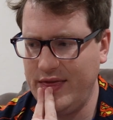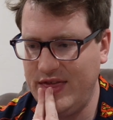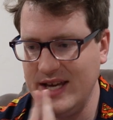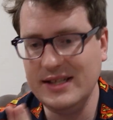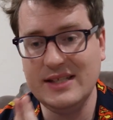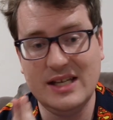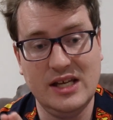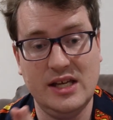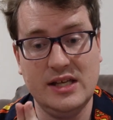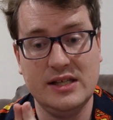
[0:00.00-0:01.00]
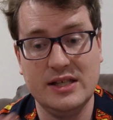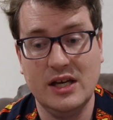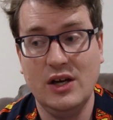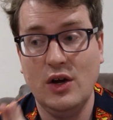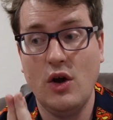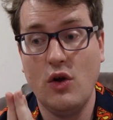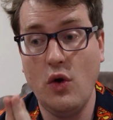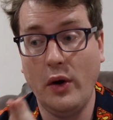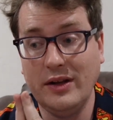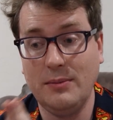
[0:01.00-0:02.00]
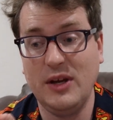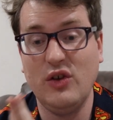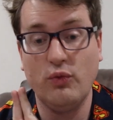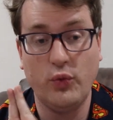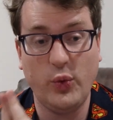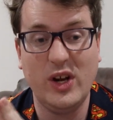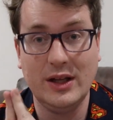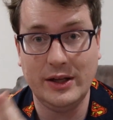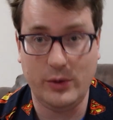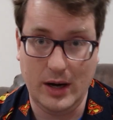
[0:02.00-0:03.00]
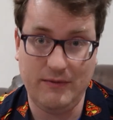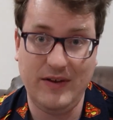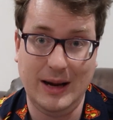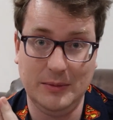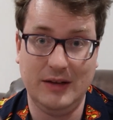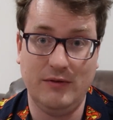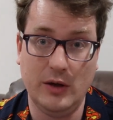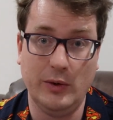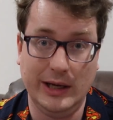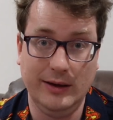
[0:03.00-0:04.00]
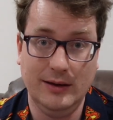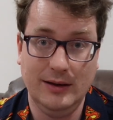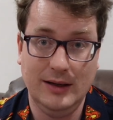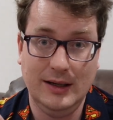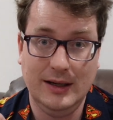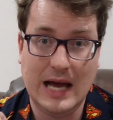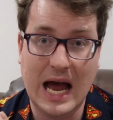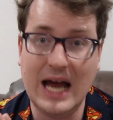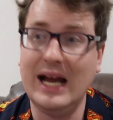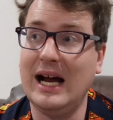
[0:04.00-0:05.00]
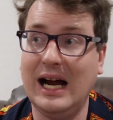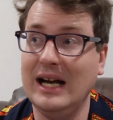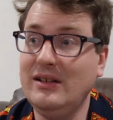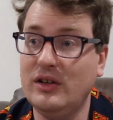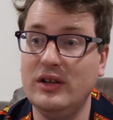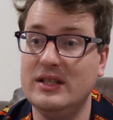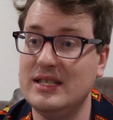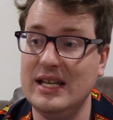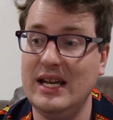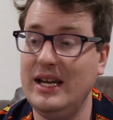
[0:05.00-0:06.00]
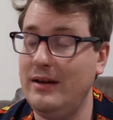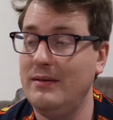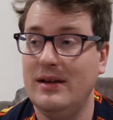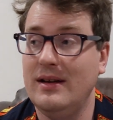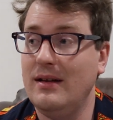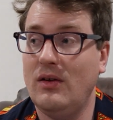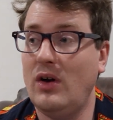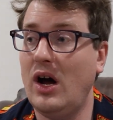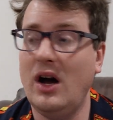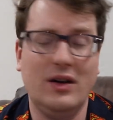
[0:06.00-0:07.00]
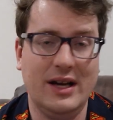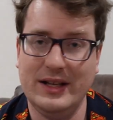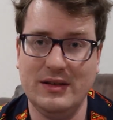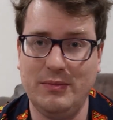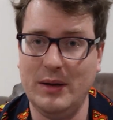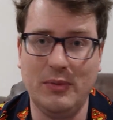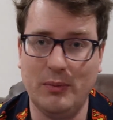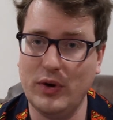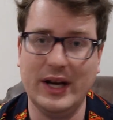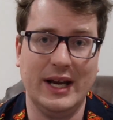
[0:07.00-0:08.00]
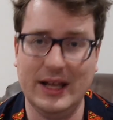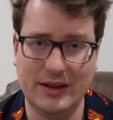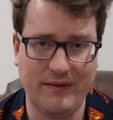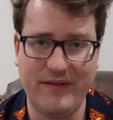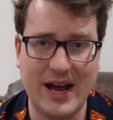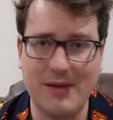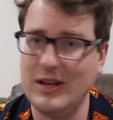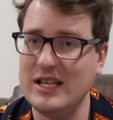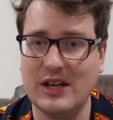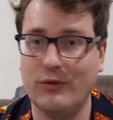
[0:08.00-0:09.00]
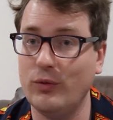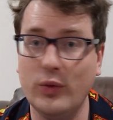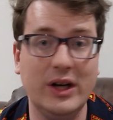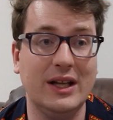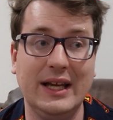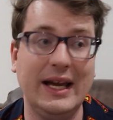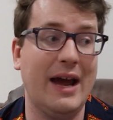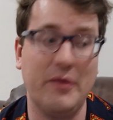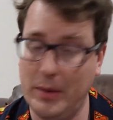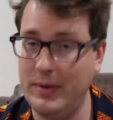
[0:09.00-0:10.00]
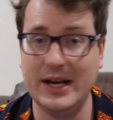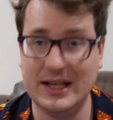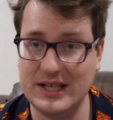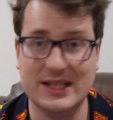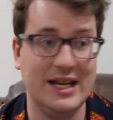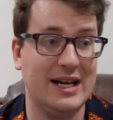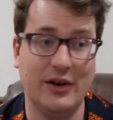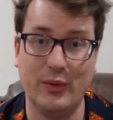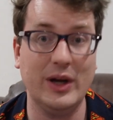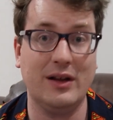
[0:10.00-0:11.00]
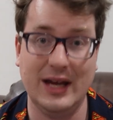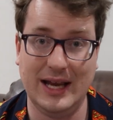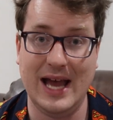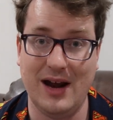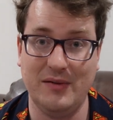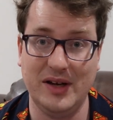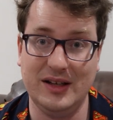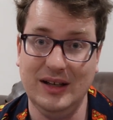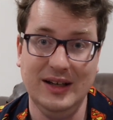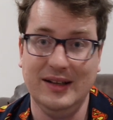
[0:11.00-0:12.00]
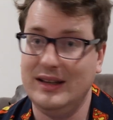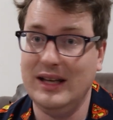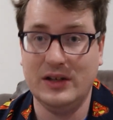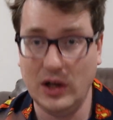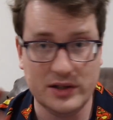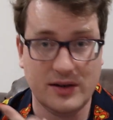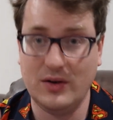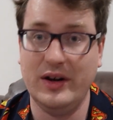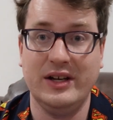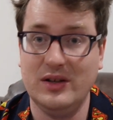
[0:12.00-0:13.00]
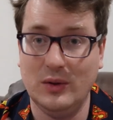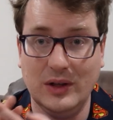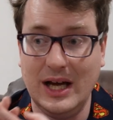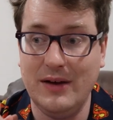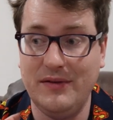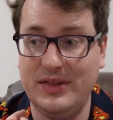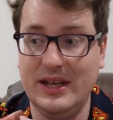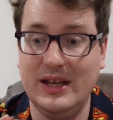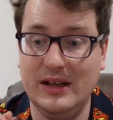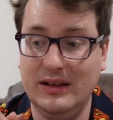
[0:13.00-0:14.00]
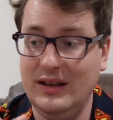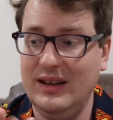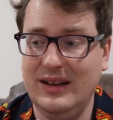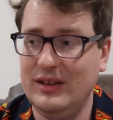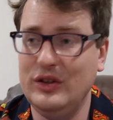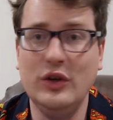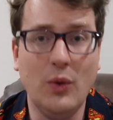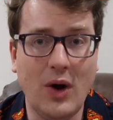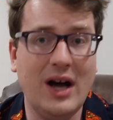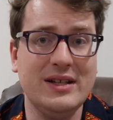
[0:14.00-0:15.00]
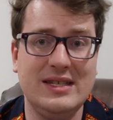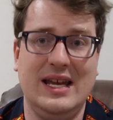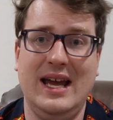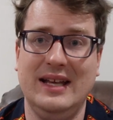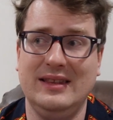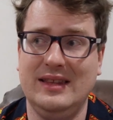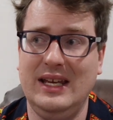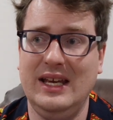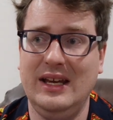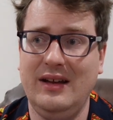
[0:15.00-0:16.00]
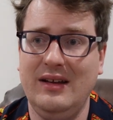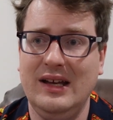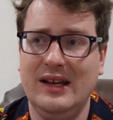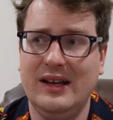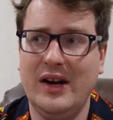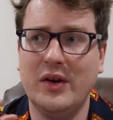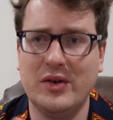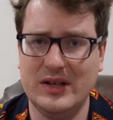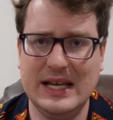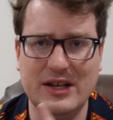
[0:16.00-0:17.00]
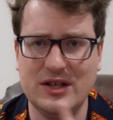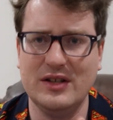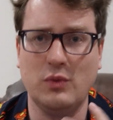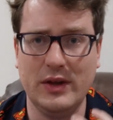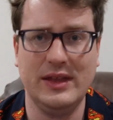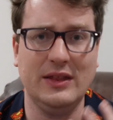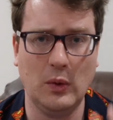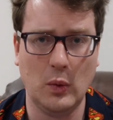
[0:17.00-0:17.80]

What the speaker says: This is going to be really great family viewing. I could see all kinds of people bringing in their families and really everybody just getting a real kick out of it. The adults are going to love the nuance and the characterizations within the